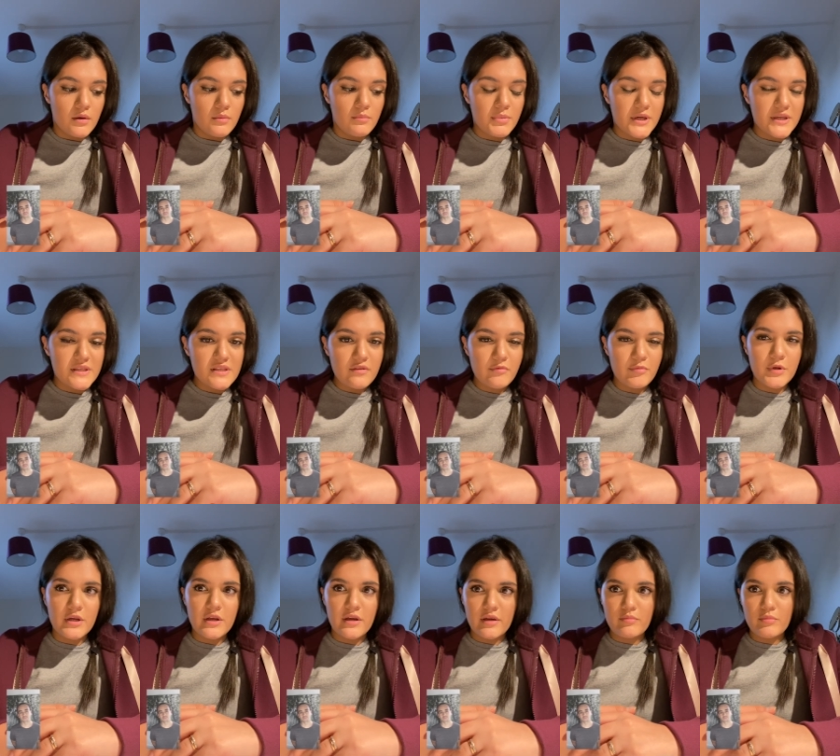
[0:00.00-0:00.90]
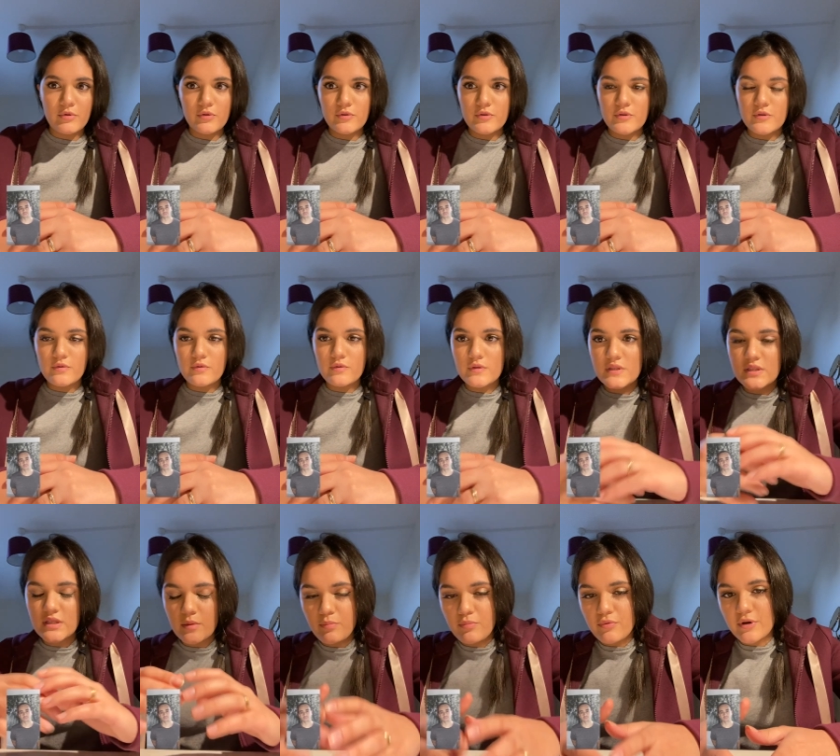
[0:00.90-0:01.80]
Because I've been able to
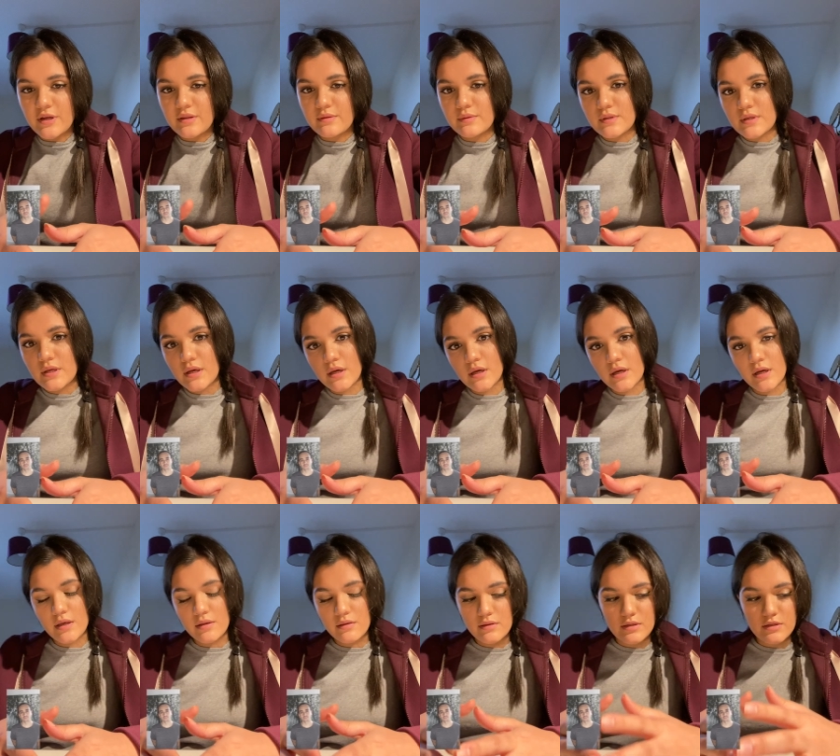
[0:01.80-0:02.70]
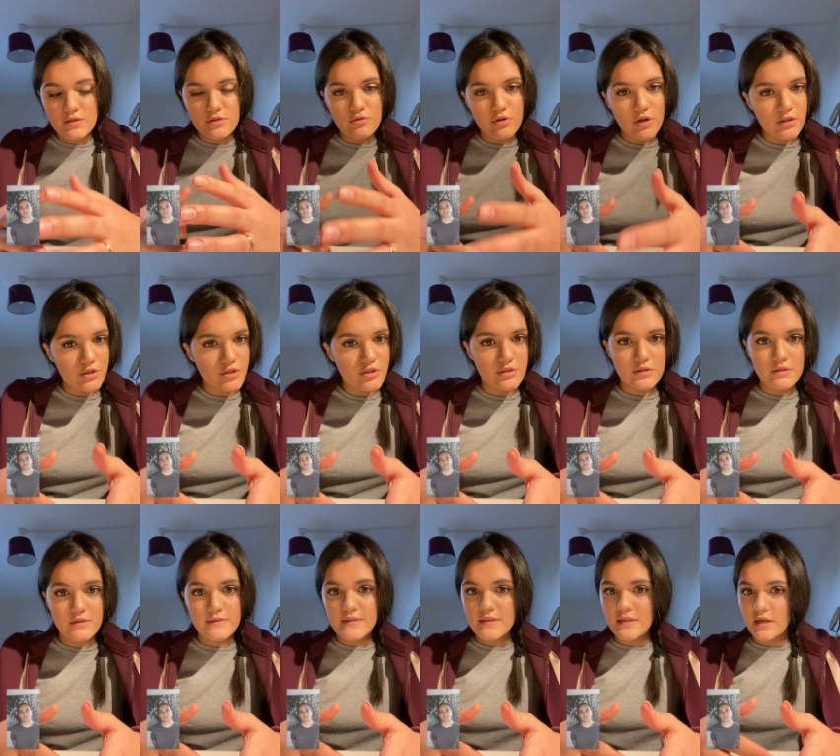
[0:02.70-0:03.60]
separate the
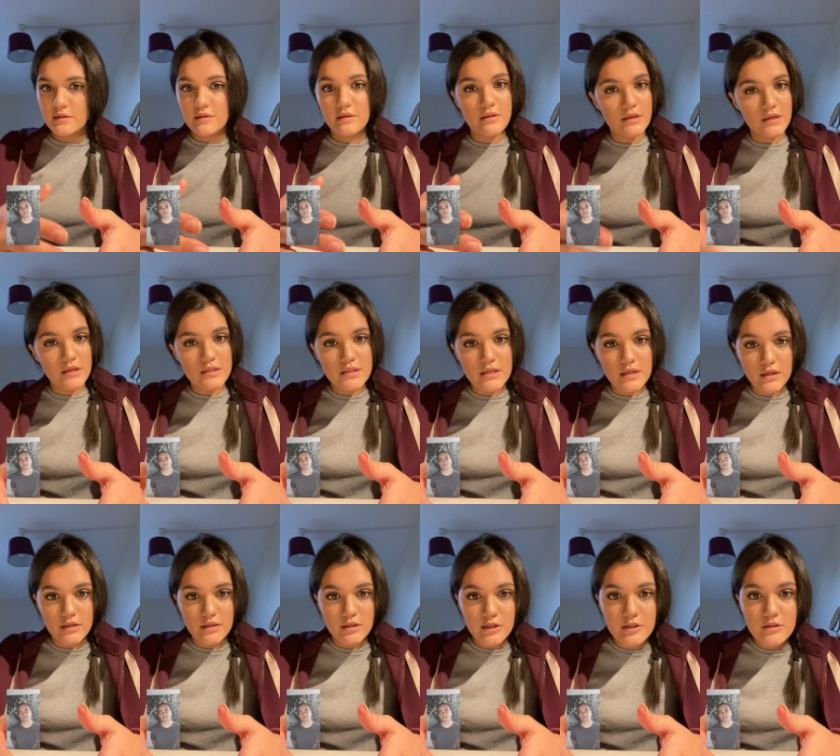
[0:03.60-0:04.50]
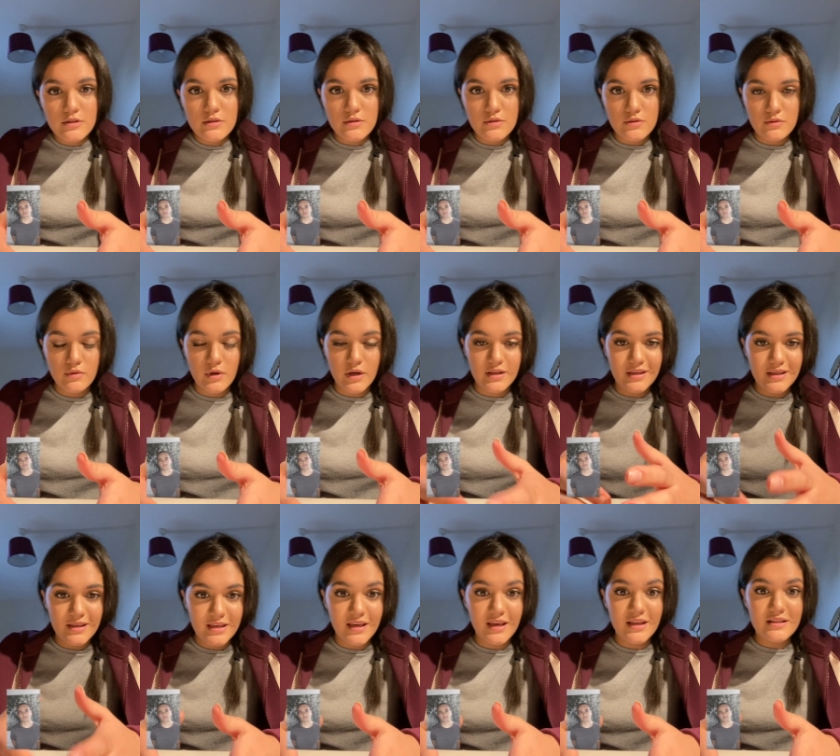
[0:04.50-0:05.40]
distractions and the things that I need to do
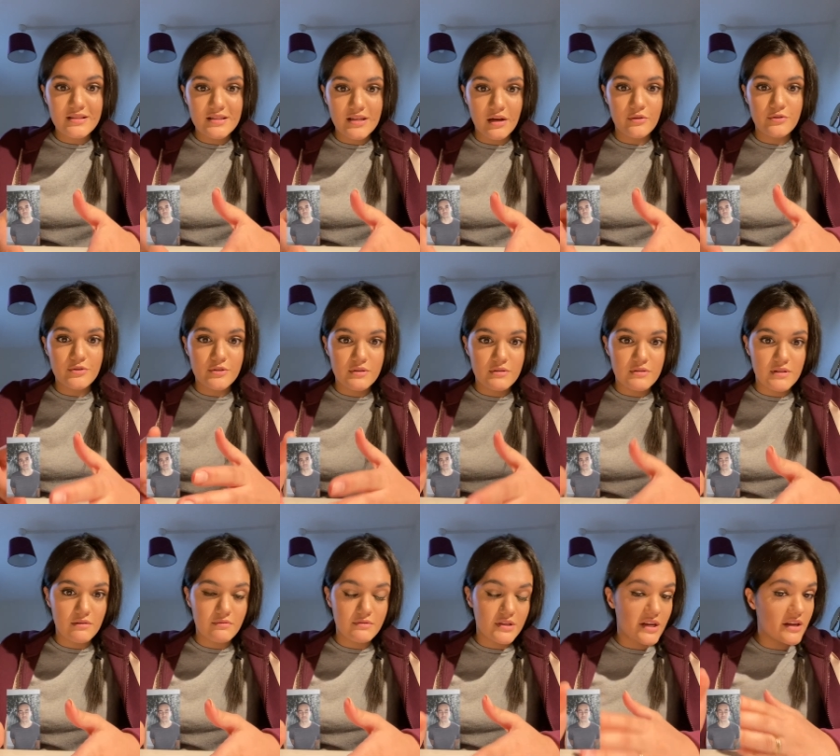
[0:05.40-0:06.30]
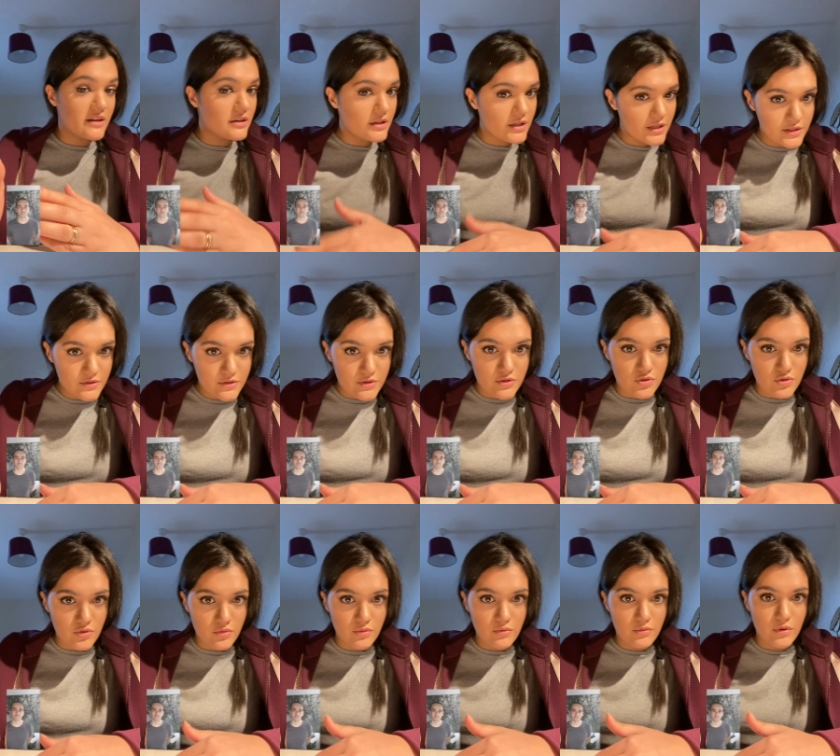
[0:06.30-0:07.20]
and get down to the stuff that I need to
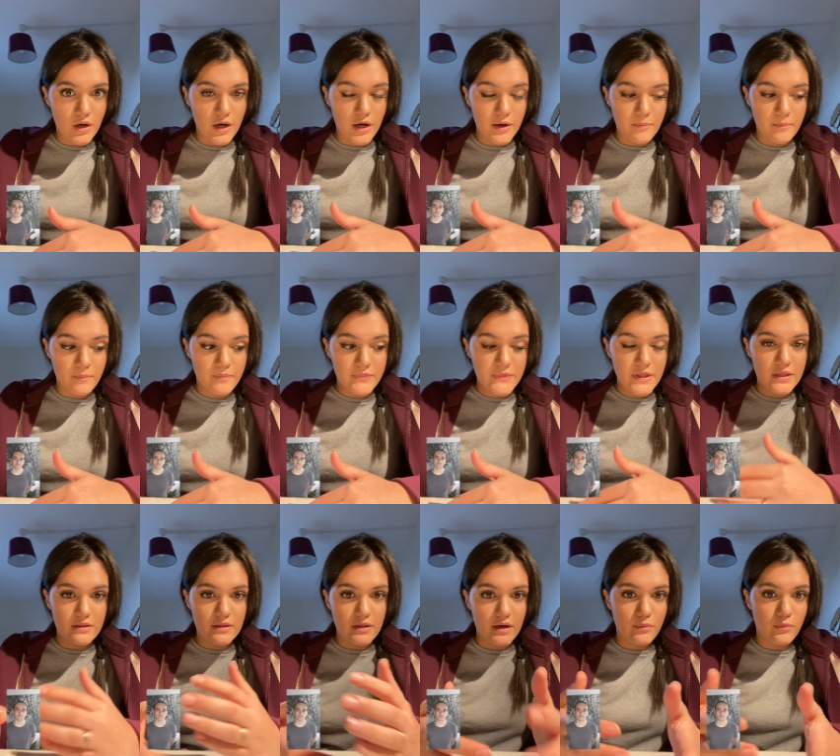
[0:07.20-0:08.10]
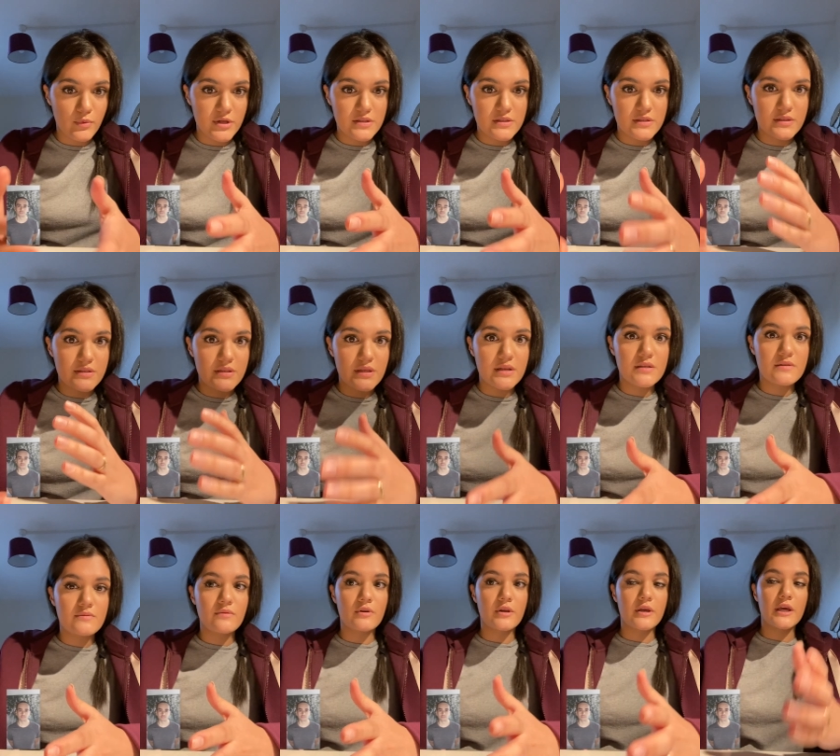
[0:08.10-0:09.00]
do in that way
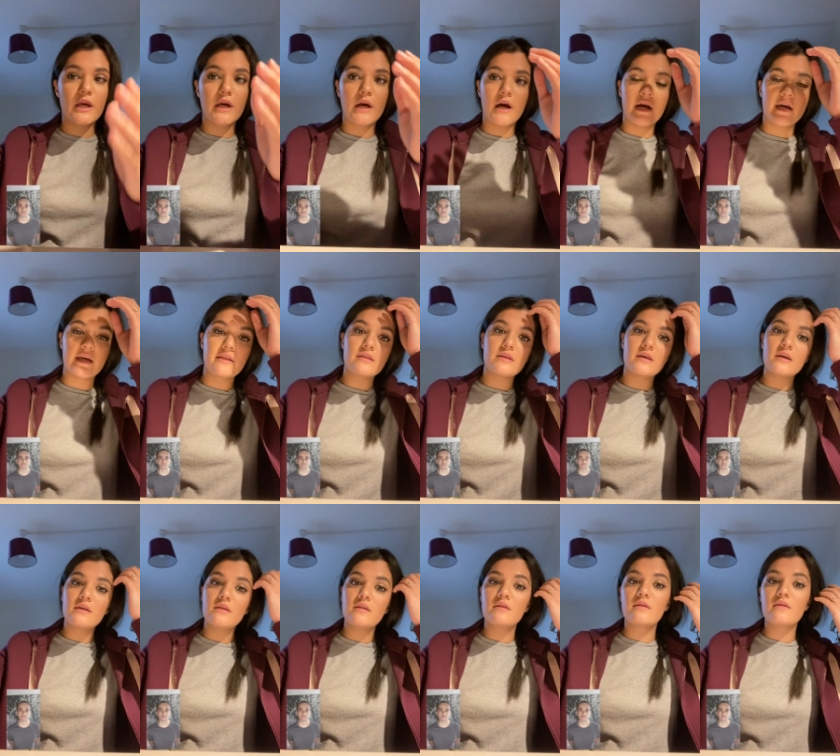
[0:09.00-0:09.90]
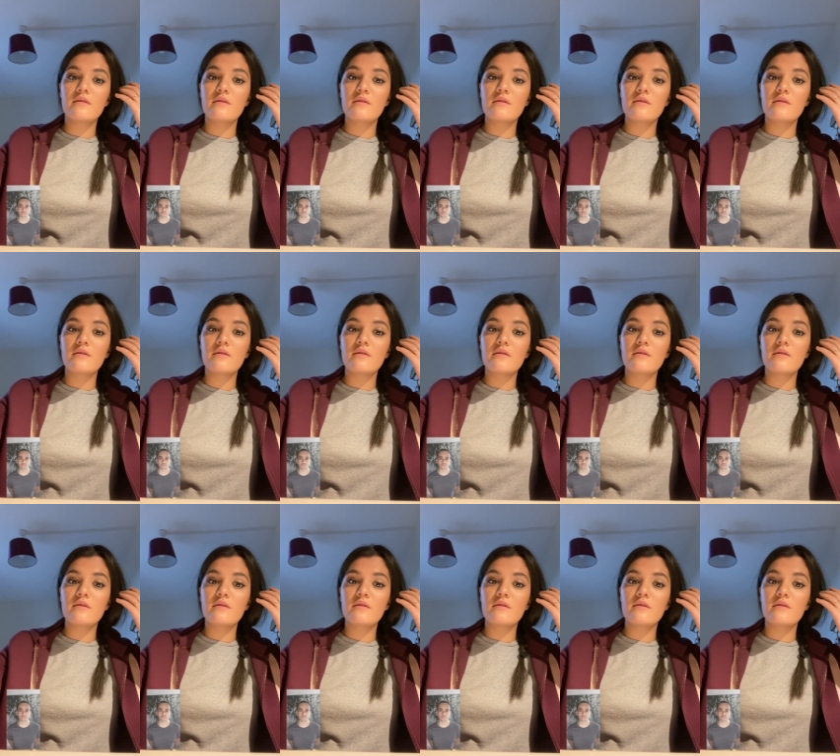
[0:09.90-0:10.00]
successfully, I think